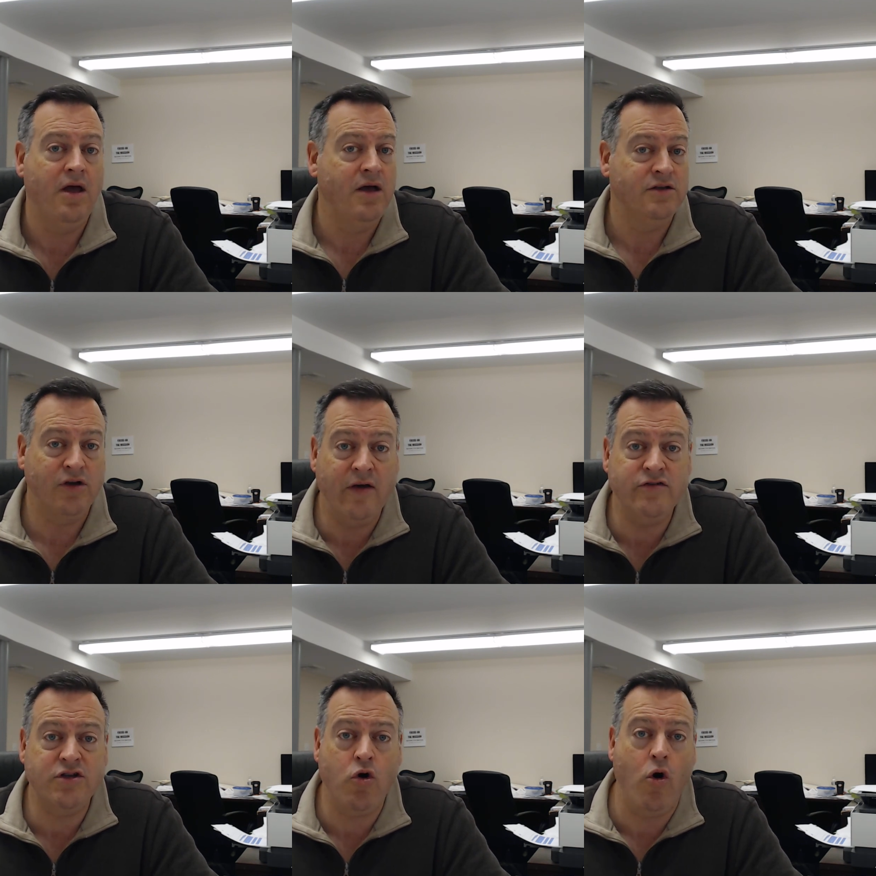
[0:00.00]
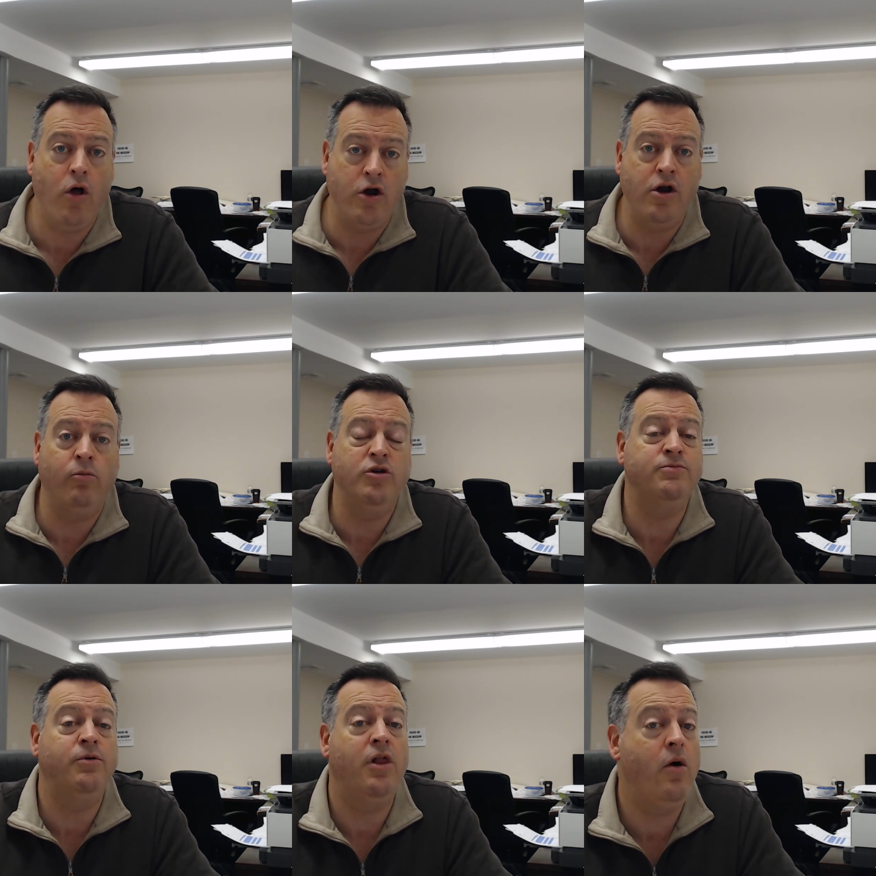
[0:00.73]
So give us a call. Our number is
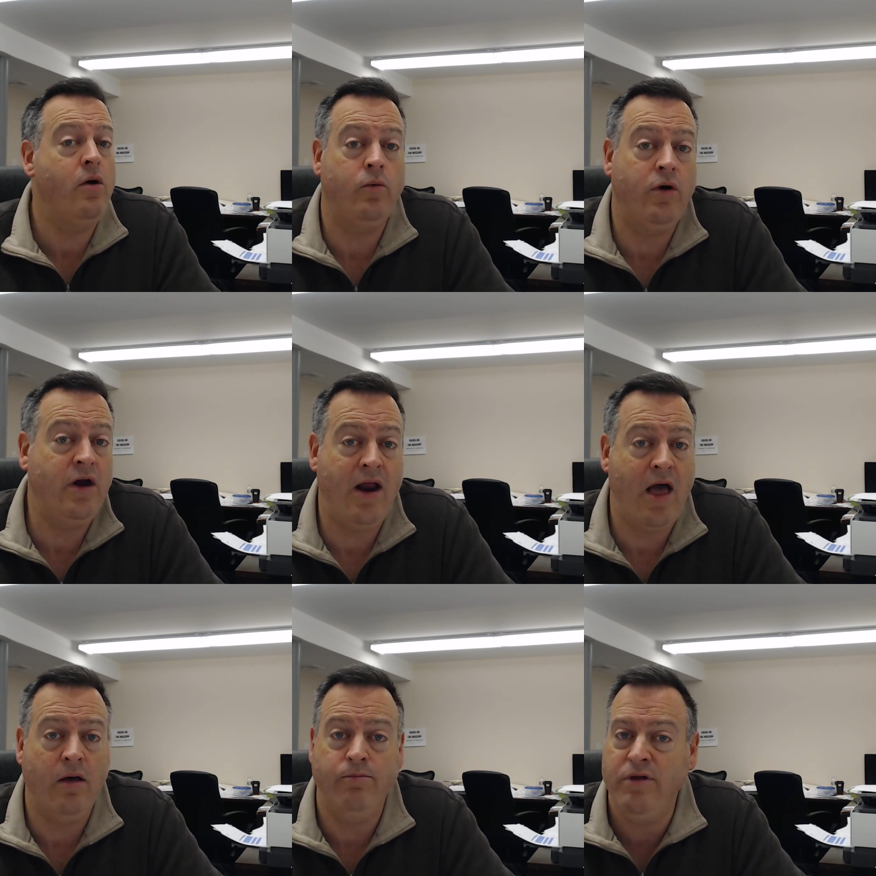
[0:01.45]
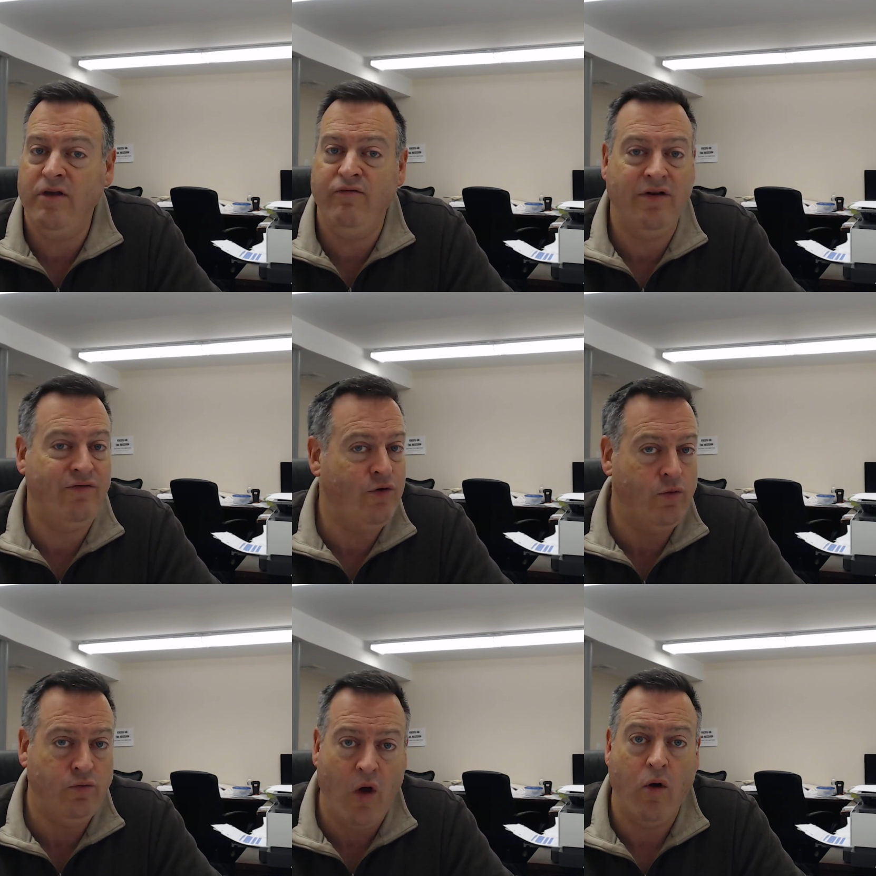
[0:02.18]
below and we're here to help even if
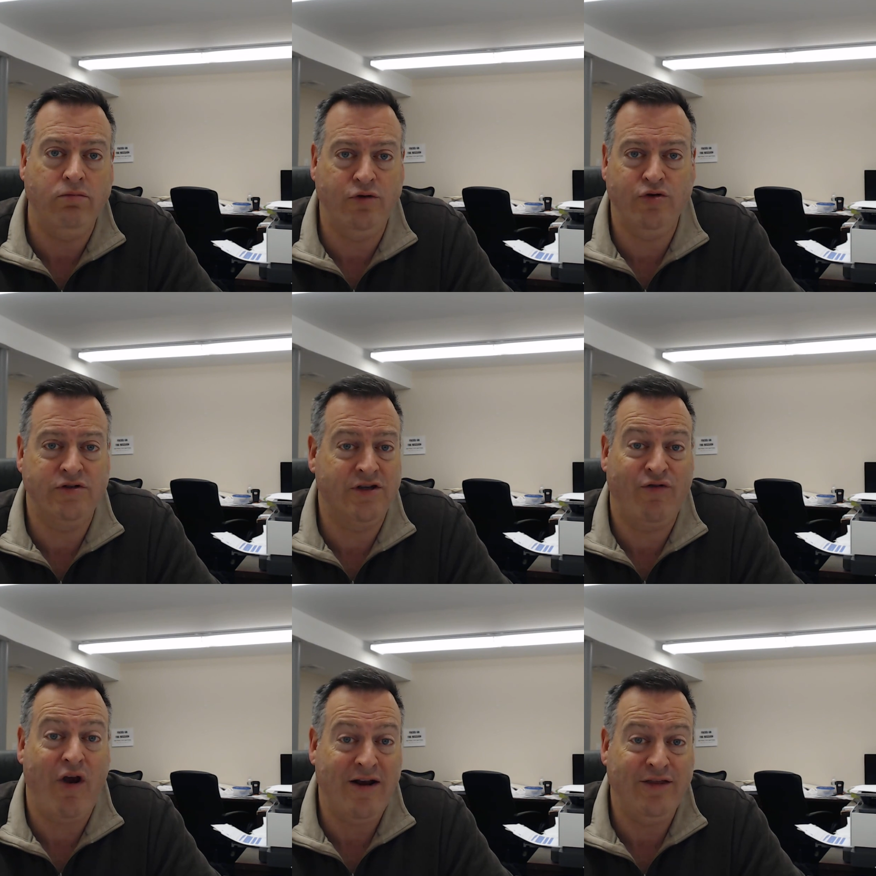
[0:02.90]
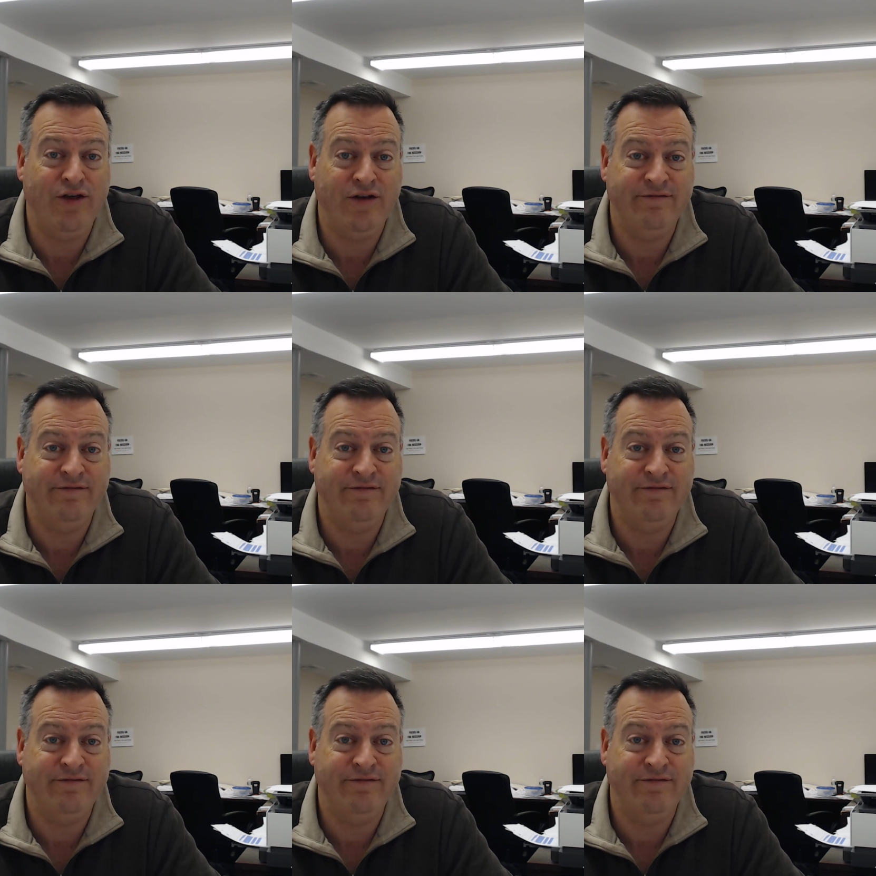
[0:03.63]
you don't use us for anything.